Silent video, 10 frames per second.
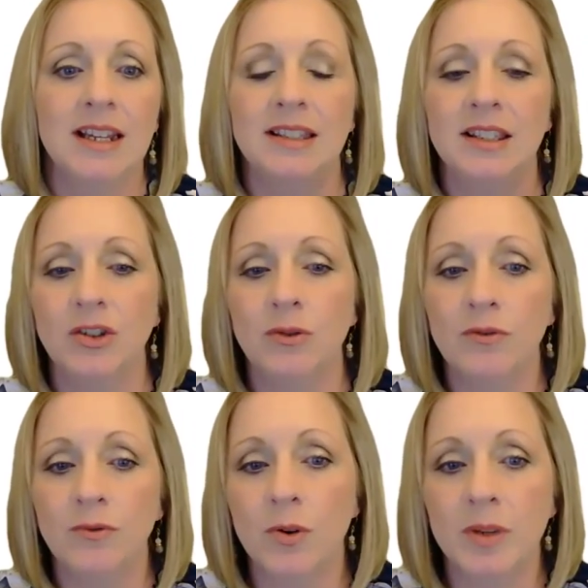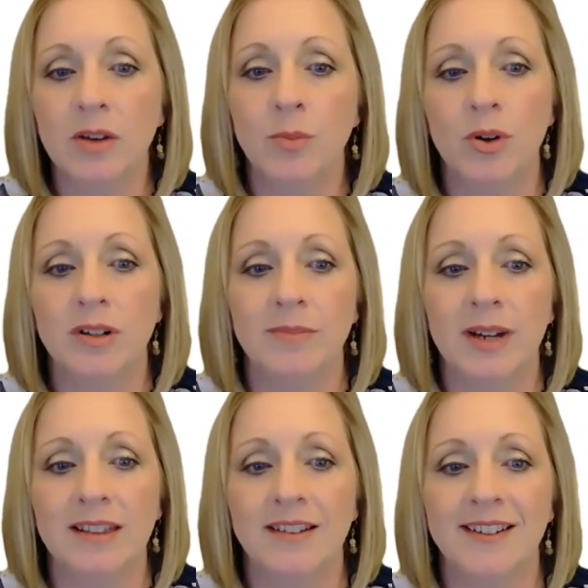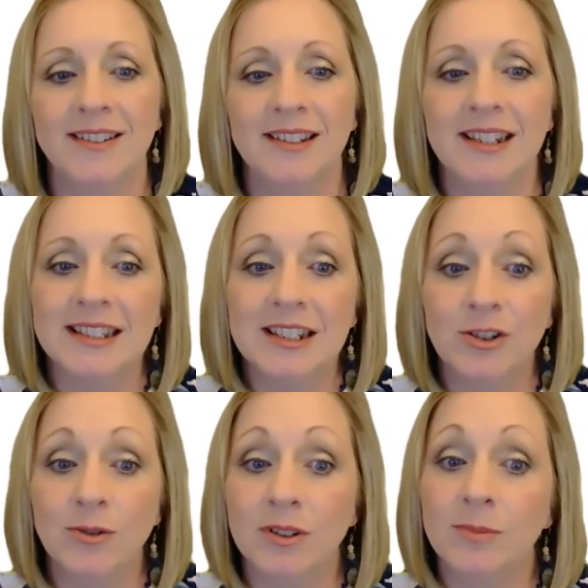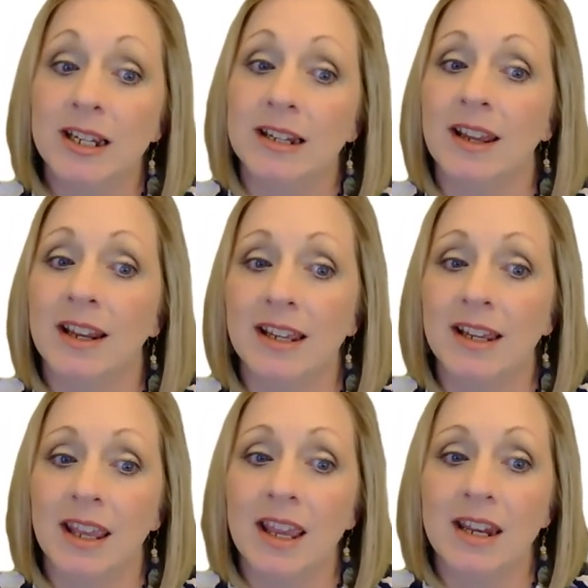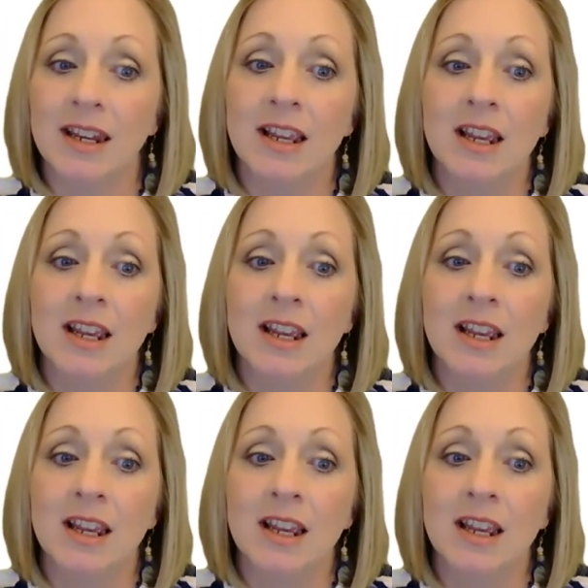assist you in forming a board and bylaws, assist you in obtaining an EIN,